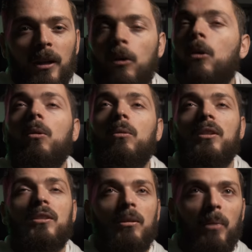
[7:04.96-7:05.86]
like, oh,
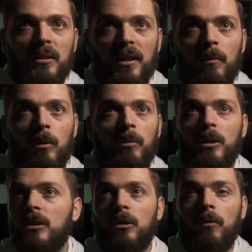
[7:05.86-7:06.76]
this is the best camera
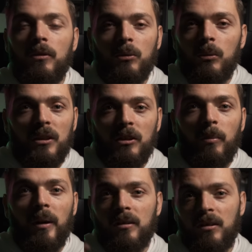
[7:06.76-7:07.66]
because it offers all these
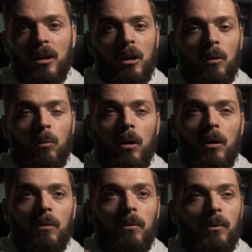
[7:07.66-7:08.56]
specs.
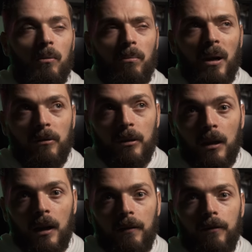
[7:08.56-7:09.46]
Well, battery
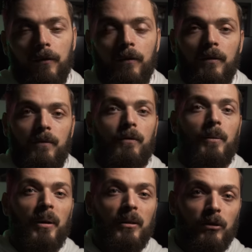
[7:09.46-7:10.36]
life,
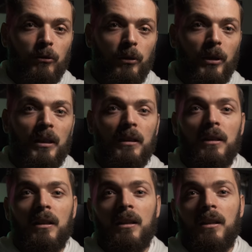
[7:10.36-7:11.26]
flip out screen,
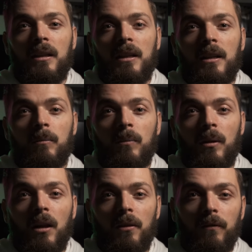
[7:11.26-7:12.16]

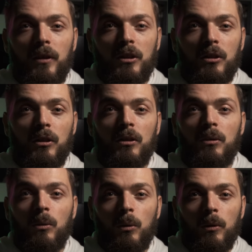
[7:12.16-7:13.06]
other features,
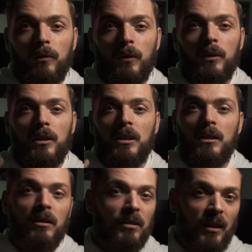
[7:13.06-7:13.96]

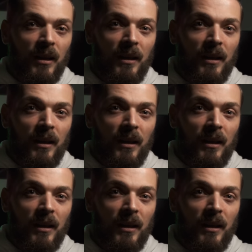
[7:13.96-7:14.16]
autofocus,